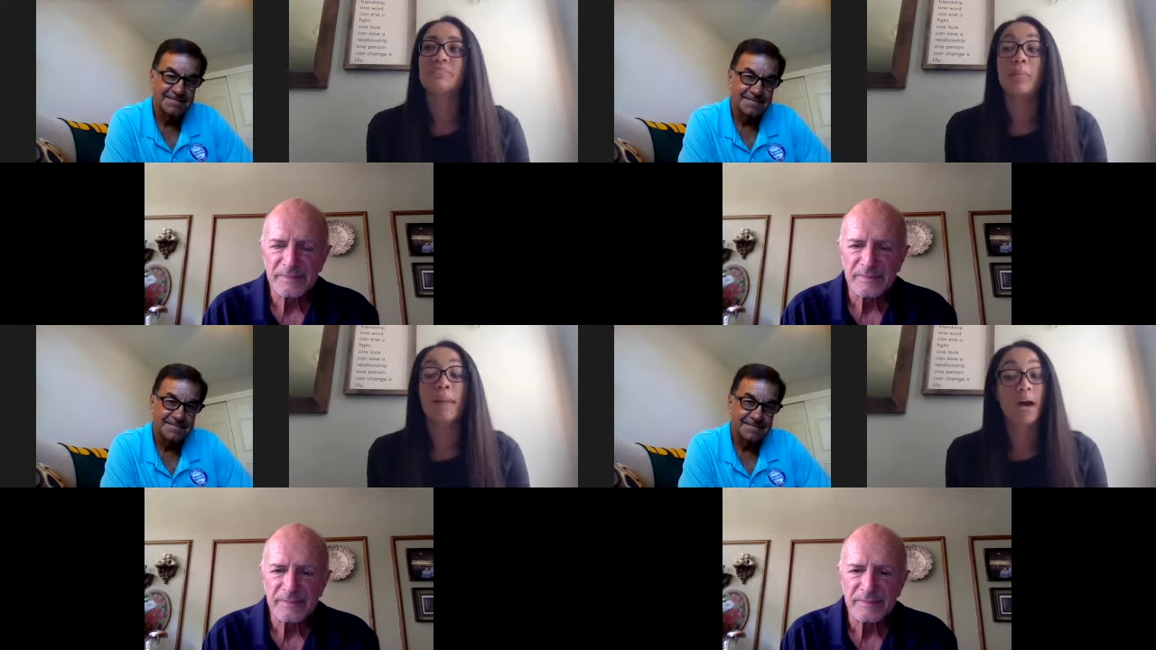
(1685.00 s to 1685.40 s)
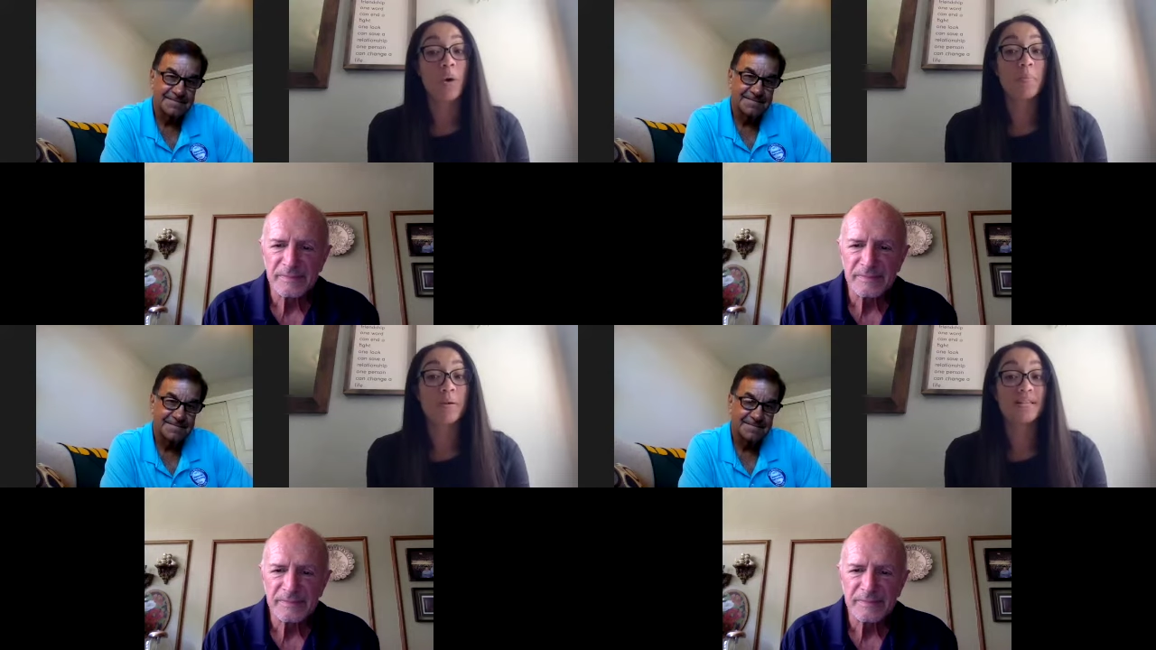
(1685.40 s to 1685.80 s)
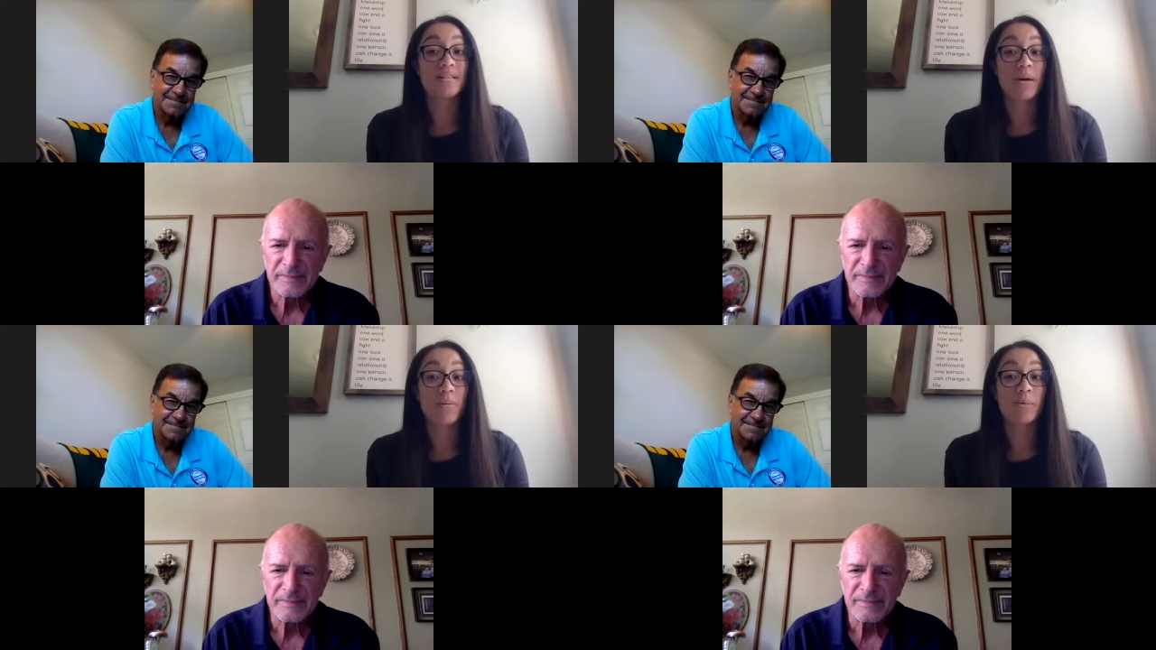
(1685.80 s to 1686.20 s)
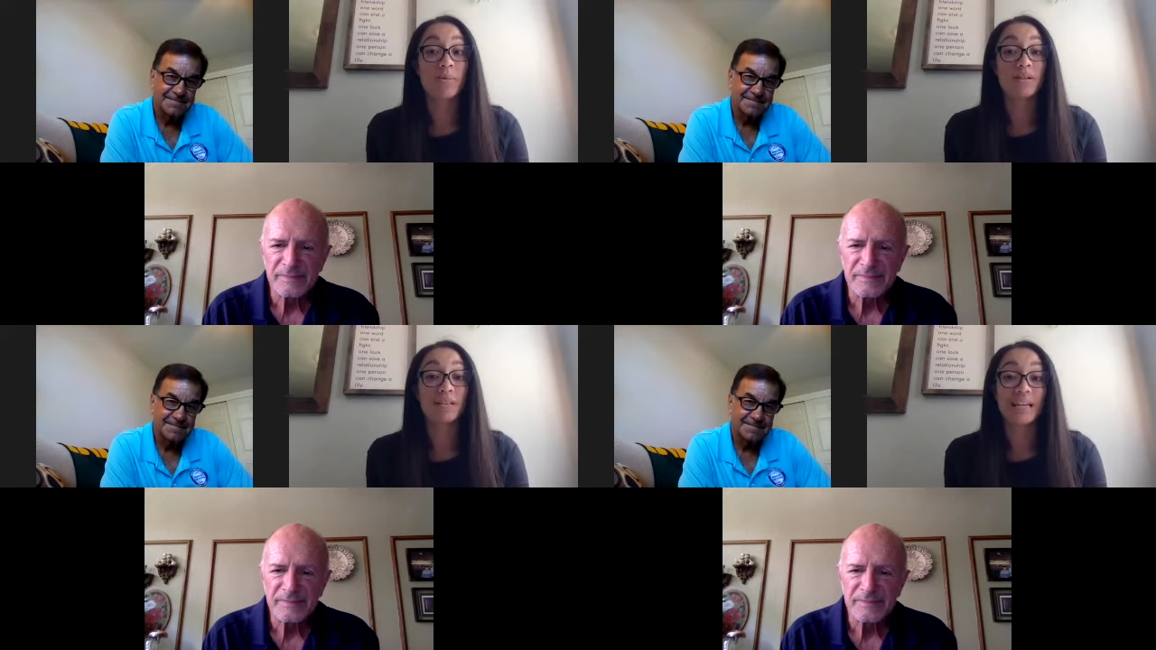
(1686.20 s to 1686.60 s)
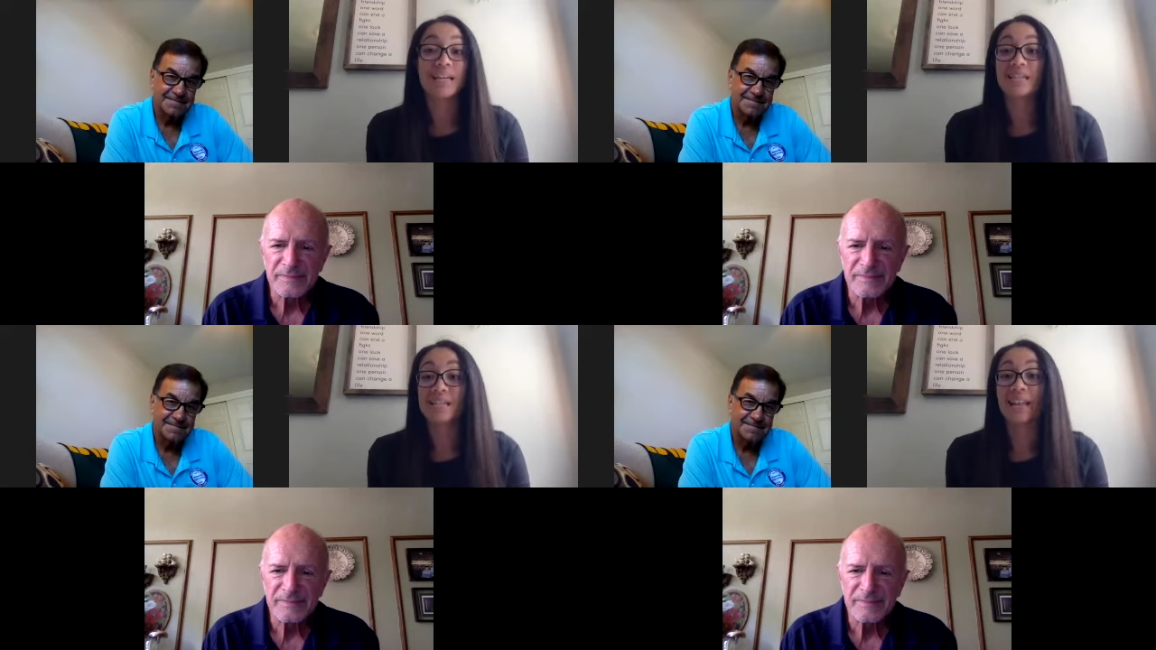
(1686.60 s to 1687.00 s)
Speaker 1: my hope is that we would lean
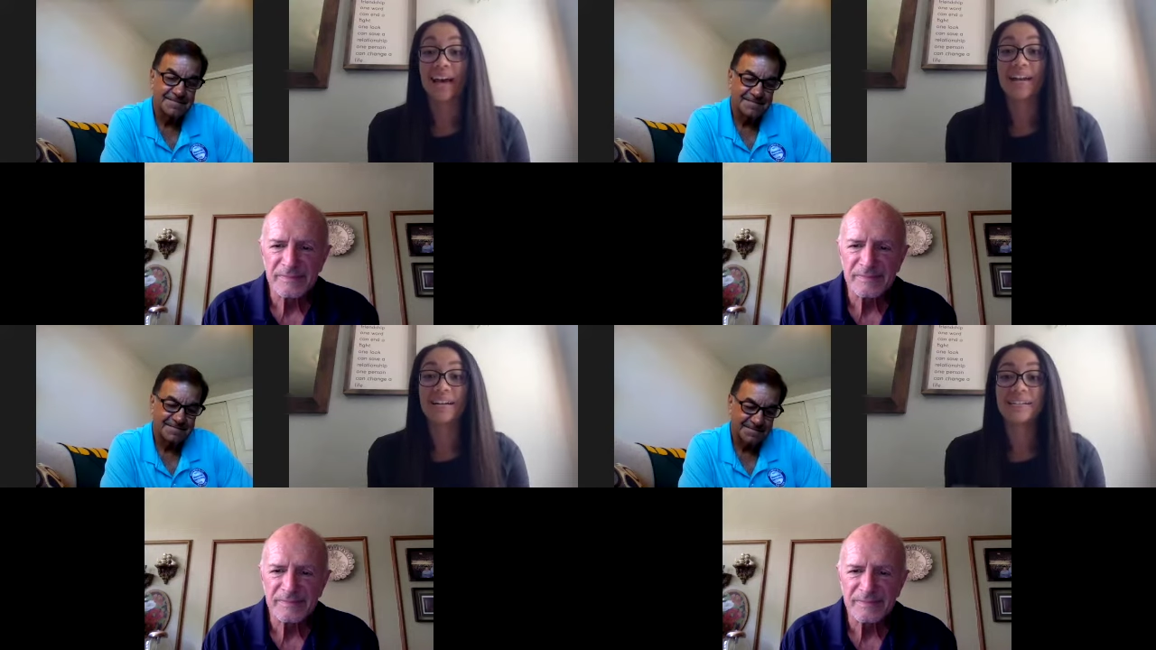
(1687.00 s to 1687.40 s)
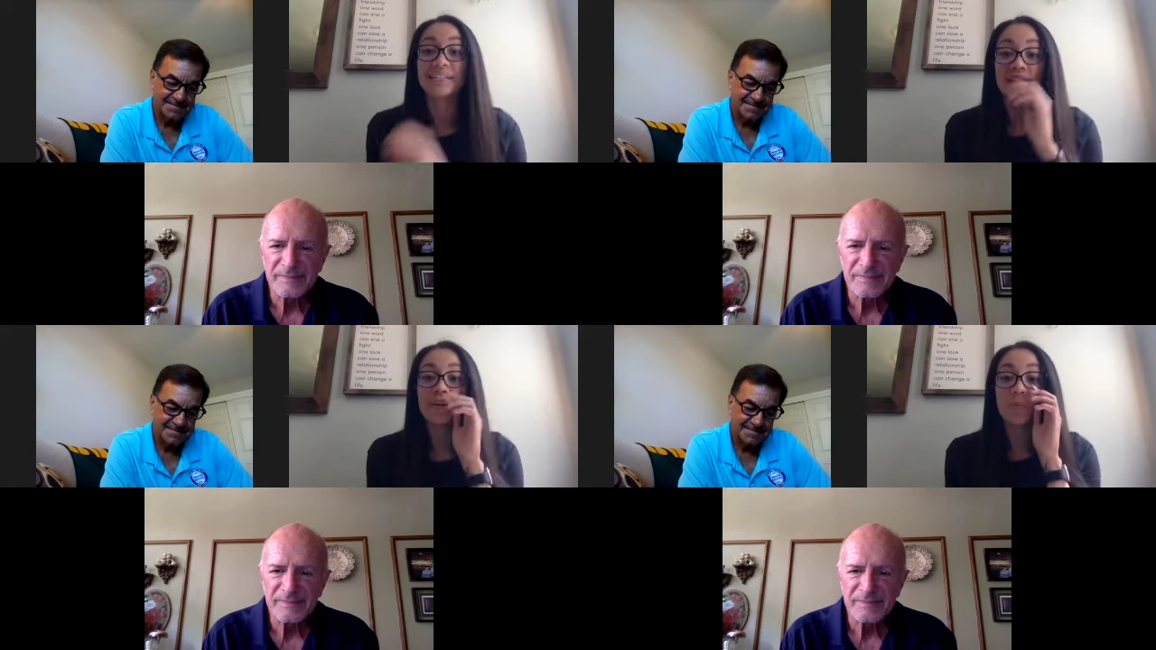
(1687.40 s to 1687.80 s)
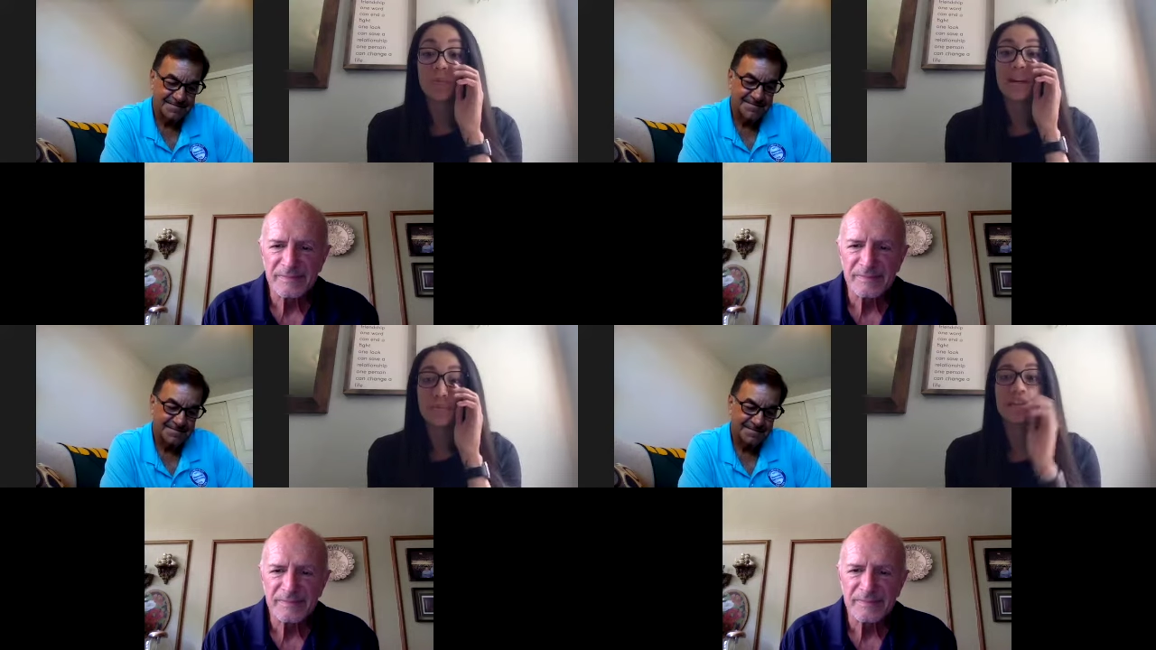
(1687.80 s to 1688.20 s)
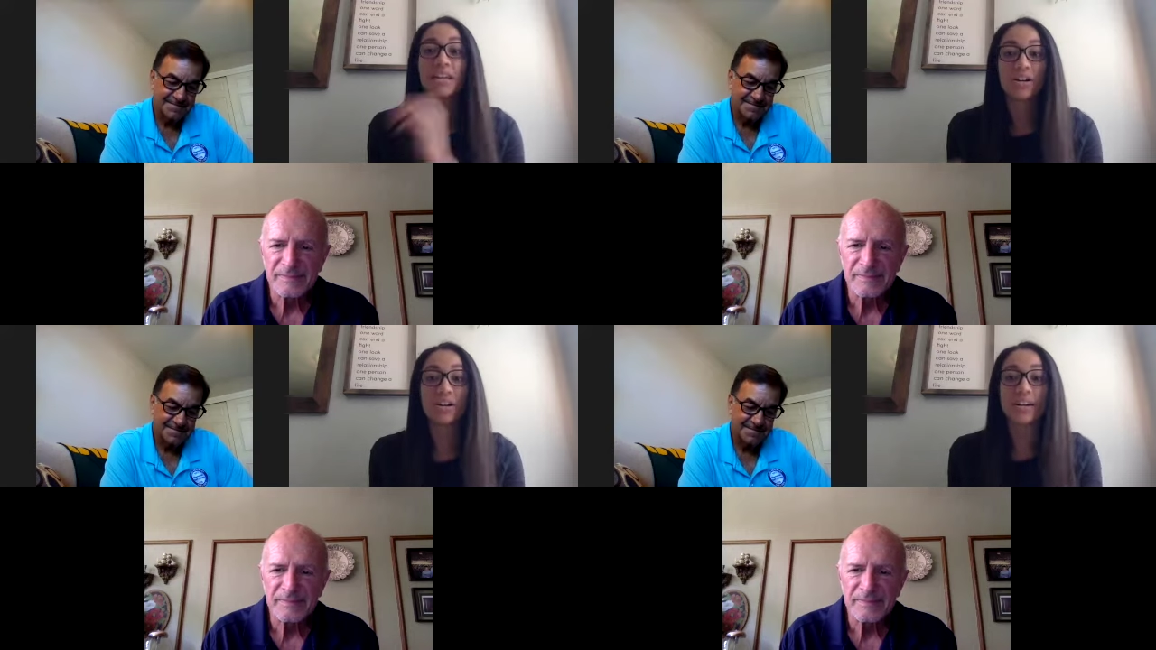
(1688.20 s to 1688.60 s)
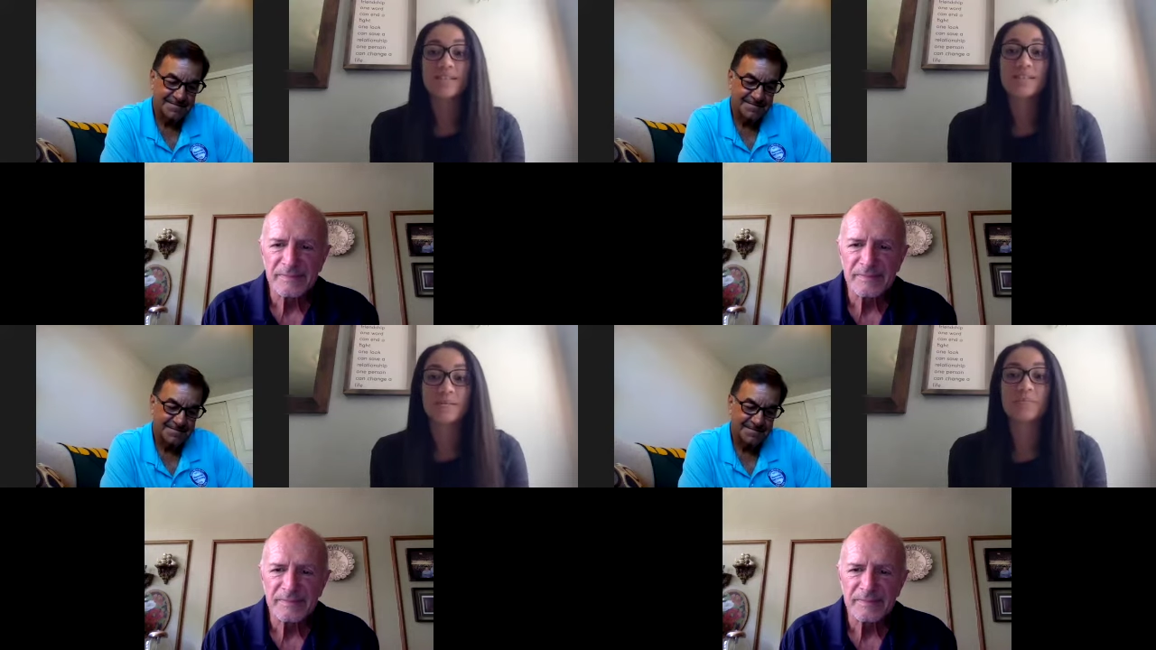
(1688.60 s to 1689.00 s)
into that and we'd be
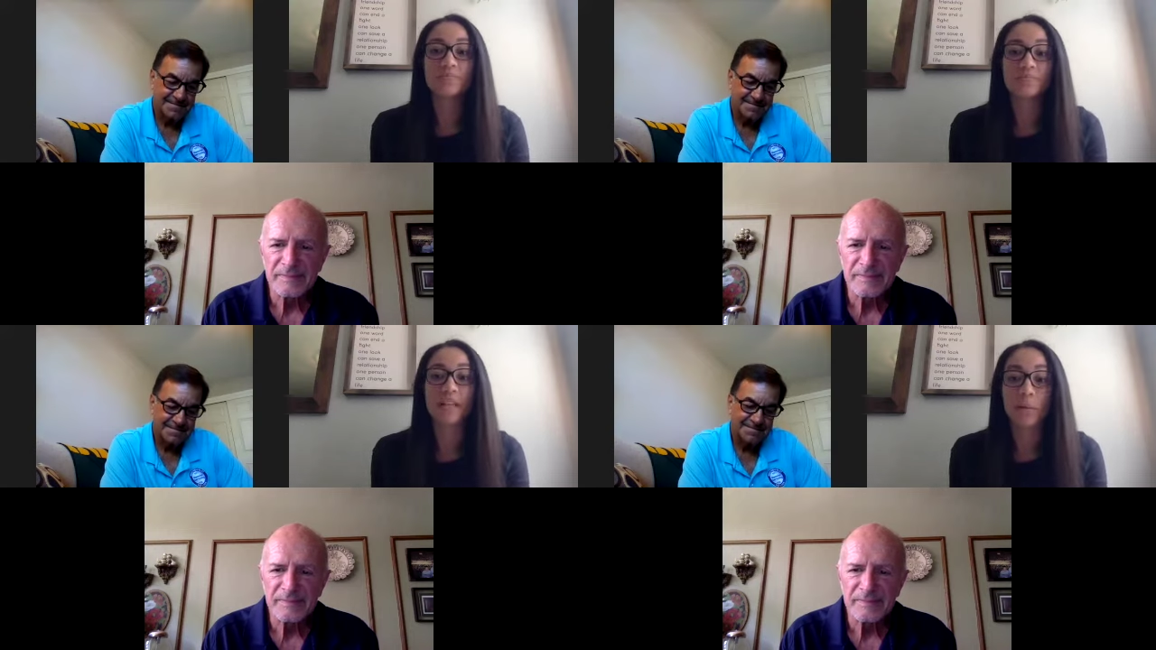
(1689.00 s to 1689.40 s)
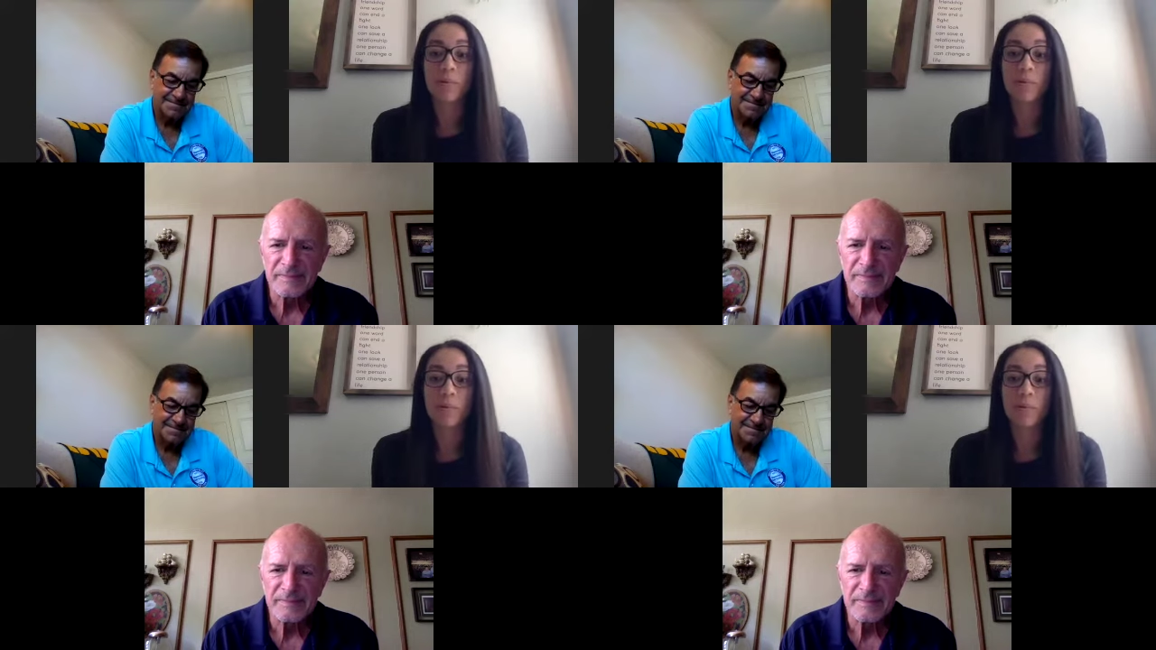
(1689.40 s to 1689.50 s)
curious and